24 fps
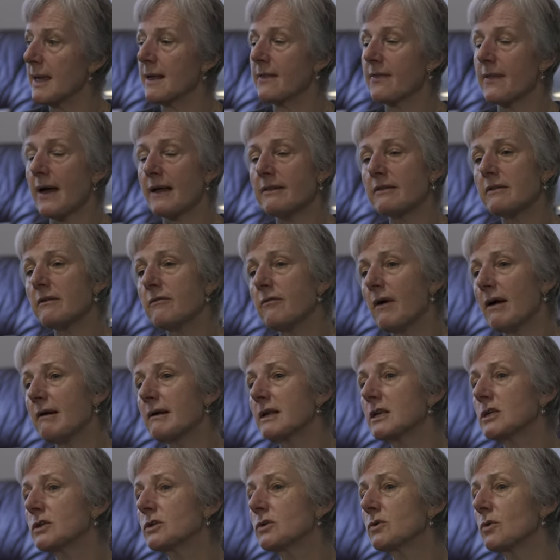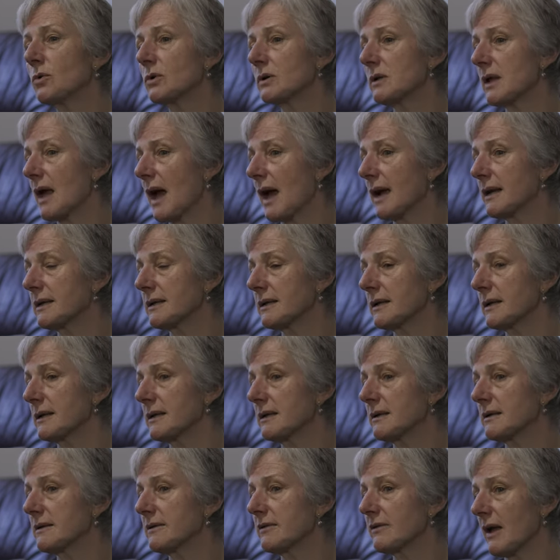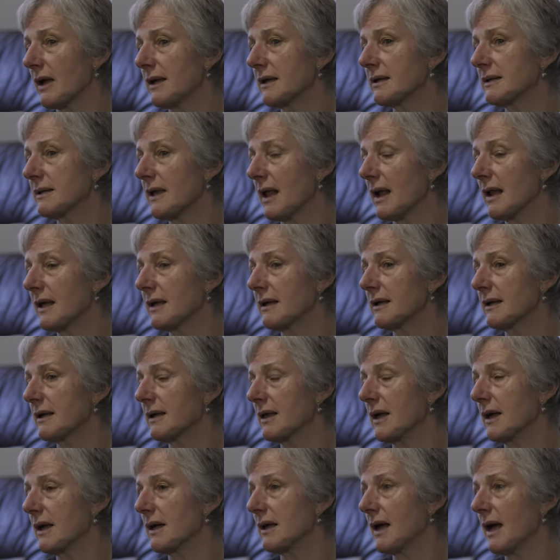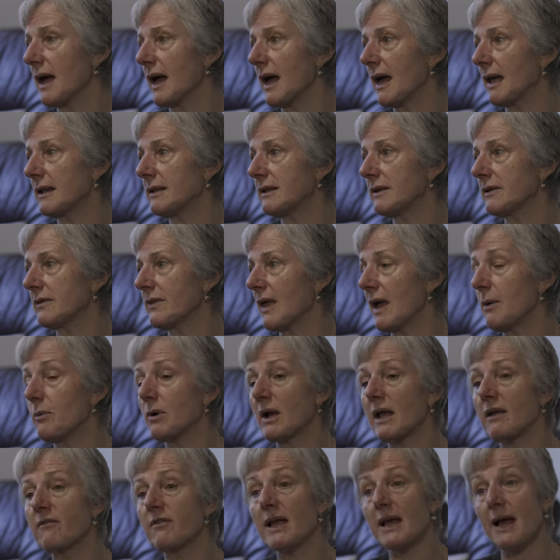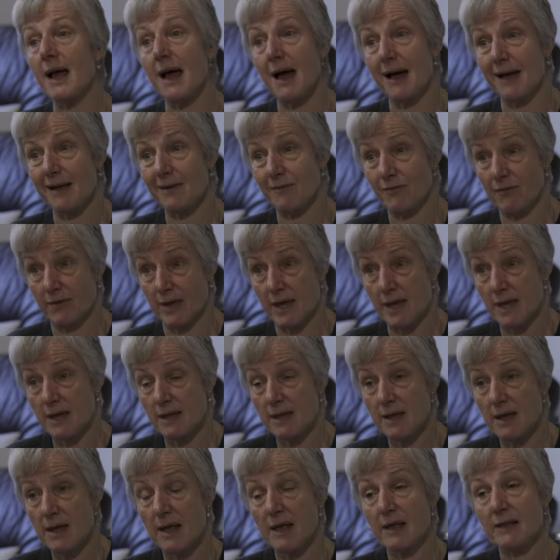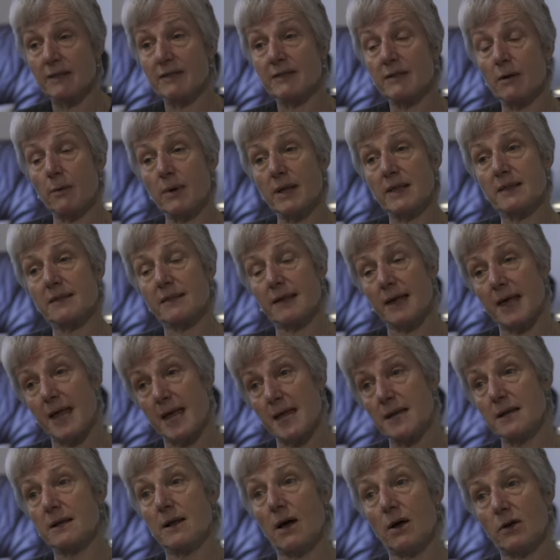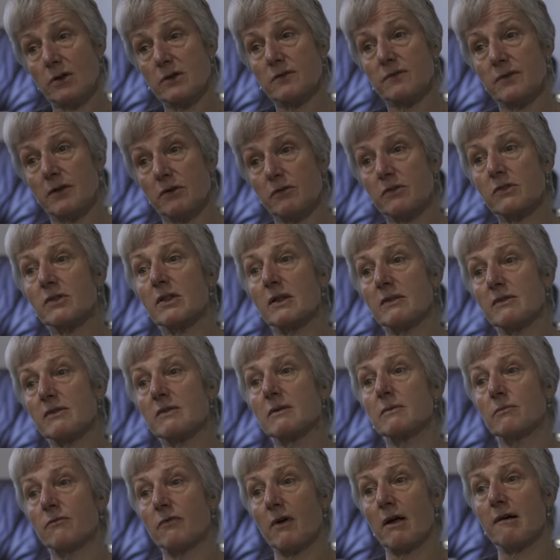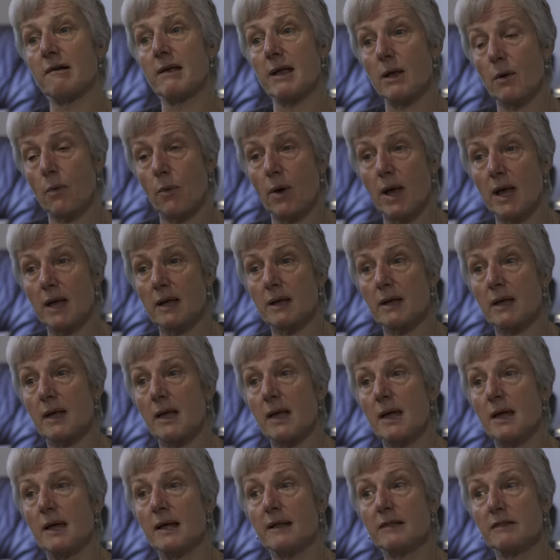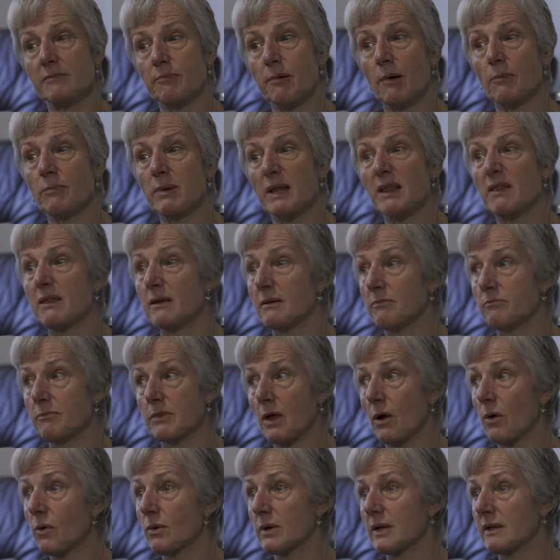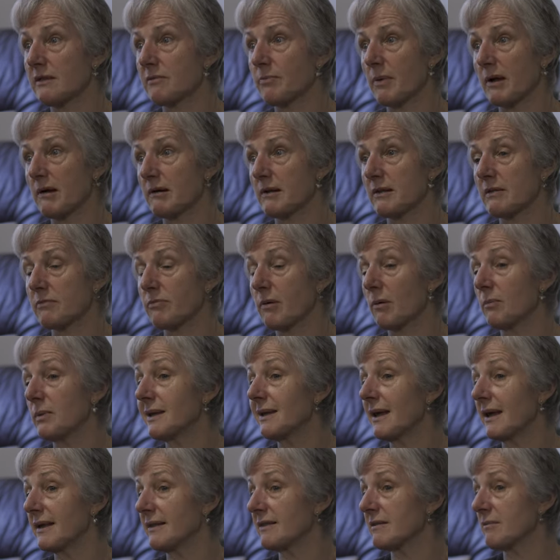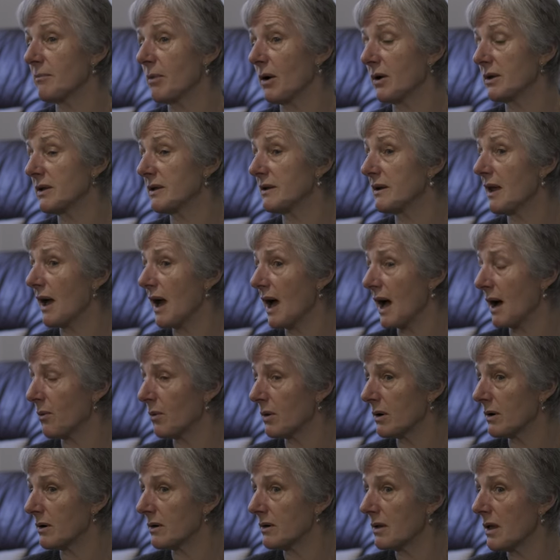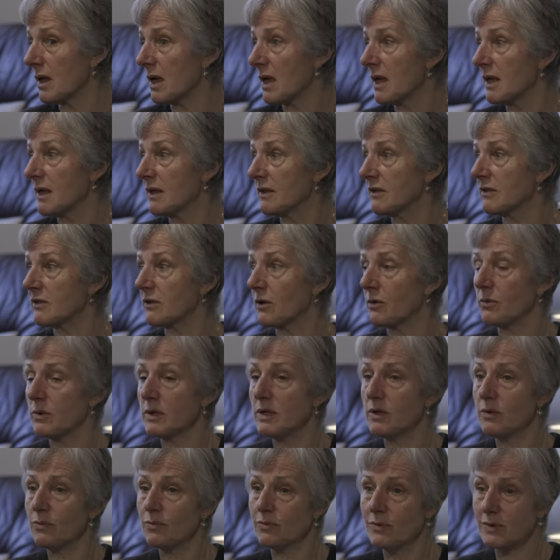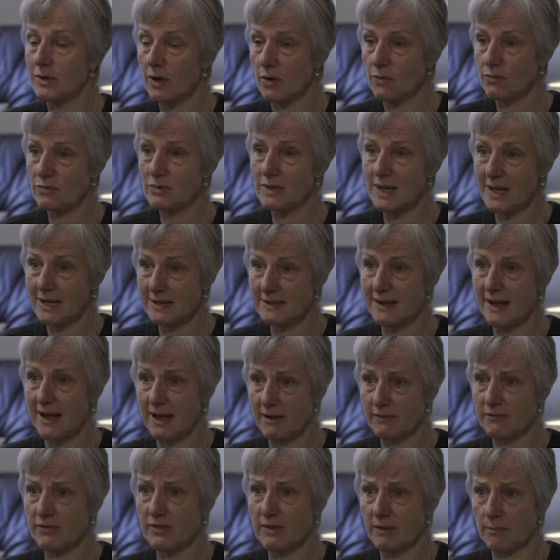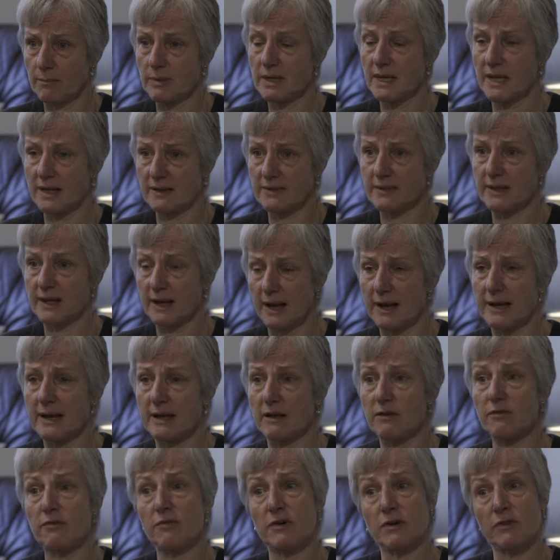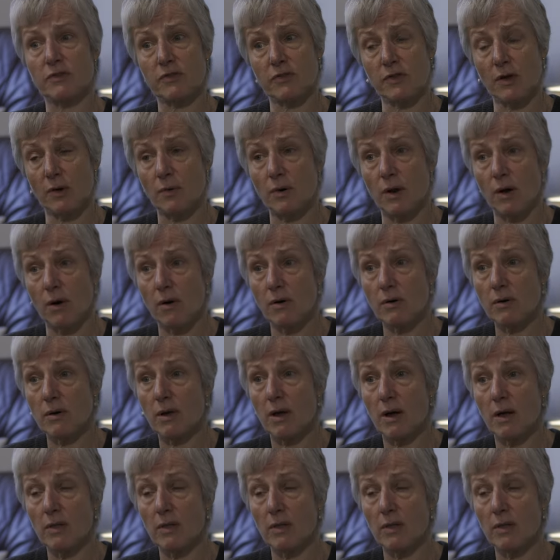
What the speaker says: That's a very short-acting psychedelic, and they were giving it IV, so it's in and out of your system very quick. It's probably the whole experience probably takes about an hour. So you don't need to have somebody in the clinic for so long,